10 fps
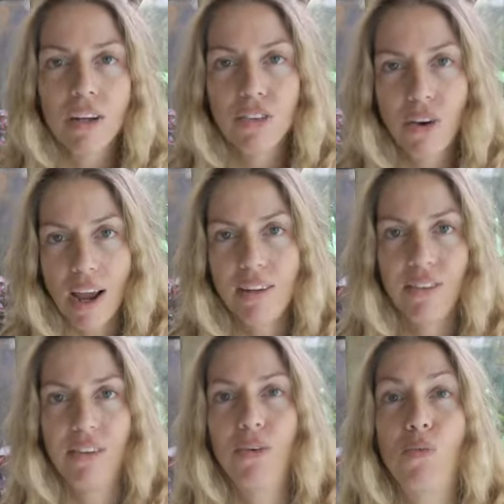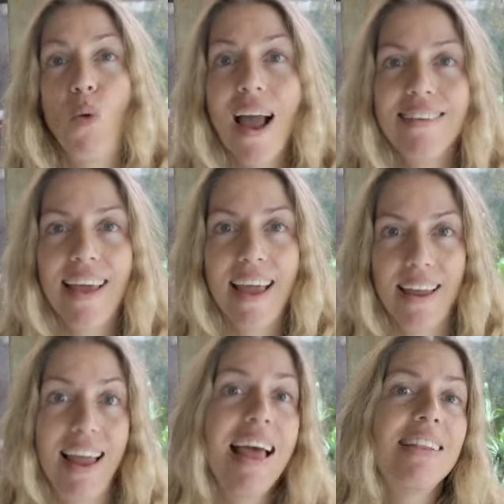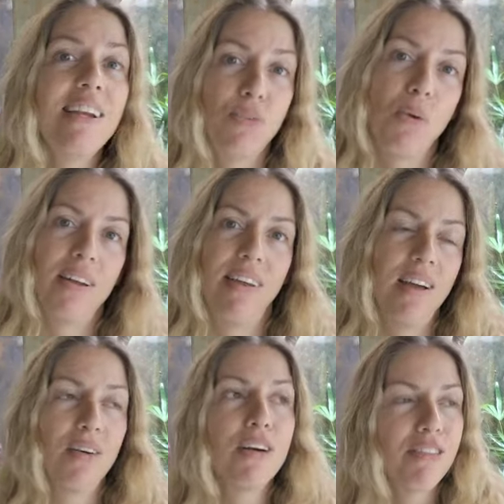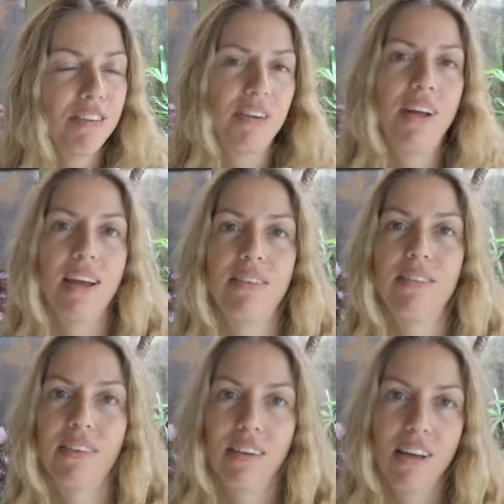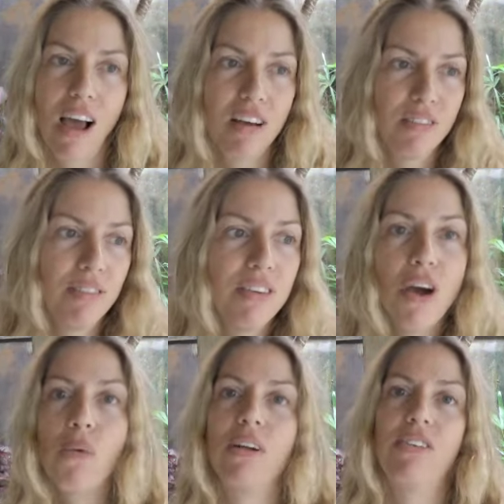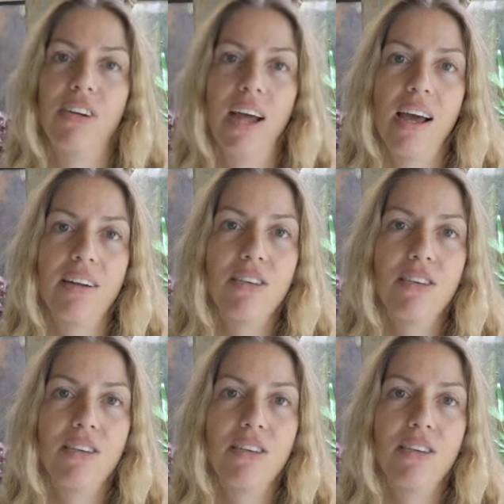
try and do one day, at least one day or a few days of no internet,